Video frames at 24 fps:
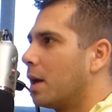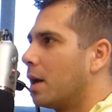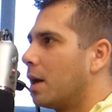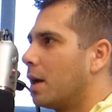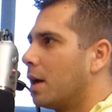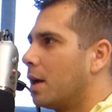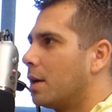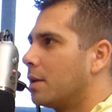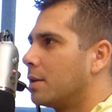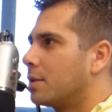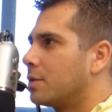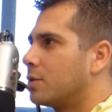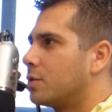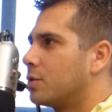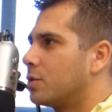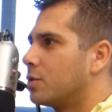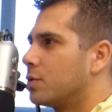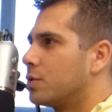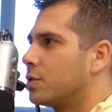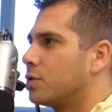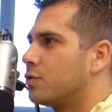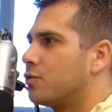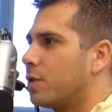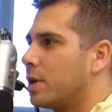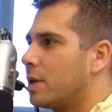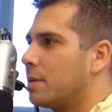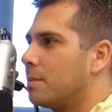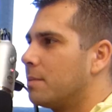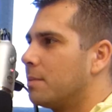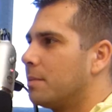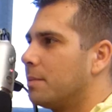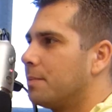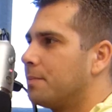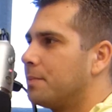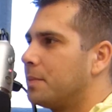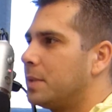uh, to
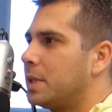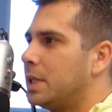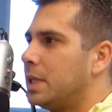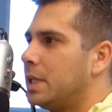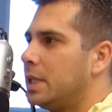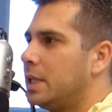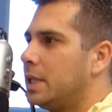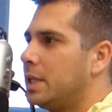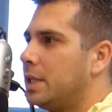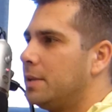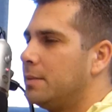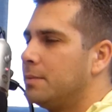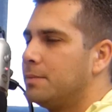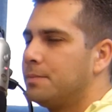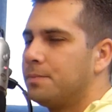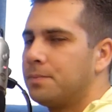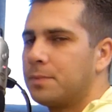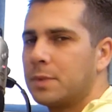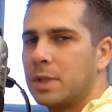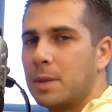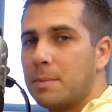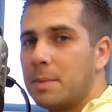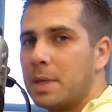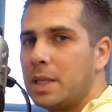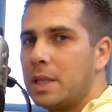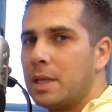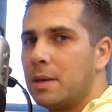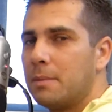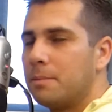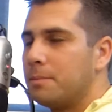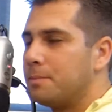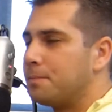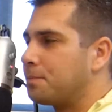stream the the media.